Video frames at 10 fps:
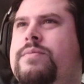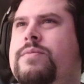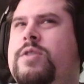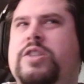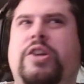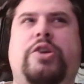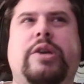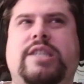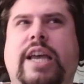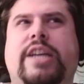Because they're
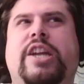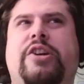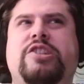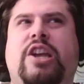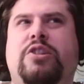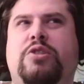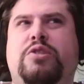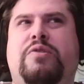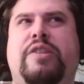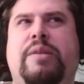doing secondary
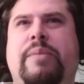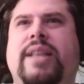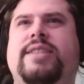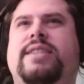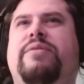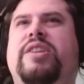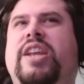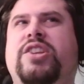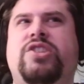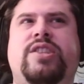generals for the main 7
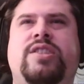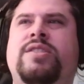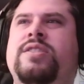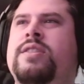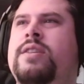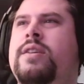nations.